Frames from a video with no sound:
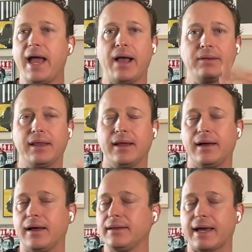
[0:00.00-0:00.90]
and
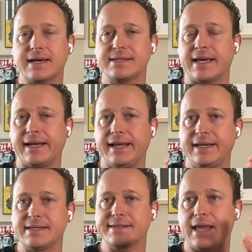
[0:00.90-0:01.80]
like I said,
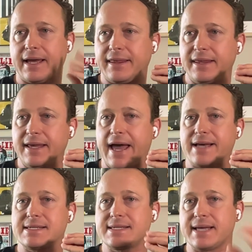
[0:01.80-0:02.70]
it is like the
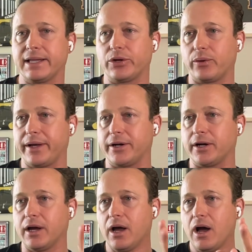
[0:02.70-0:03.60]

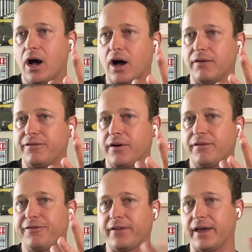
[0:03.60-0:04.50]
accelerator of
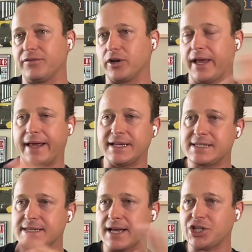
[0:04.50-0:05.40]
flavor, and
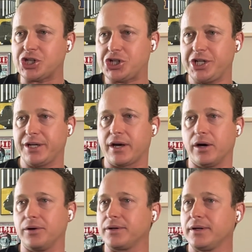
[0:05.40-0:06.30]
it's such a cheat
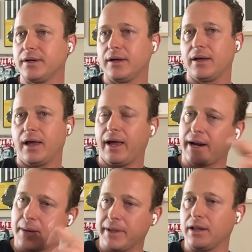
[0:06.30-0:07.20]
code,
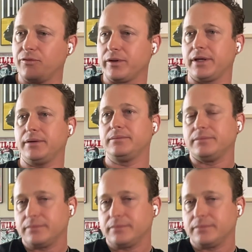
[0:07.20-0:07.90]
and I'm in love with it.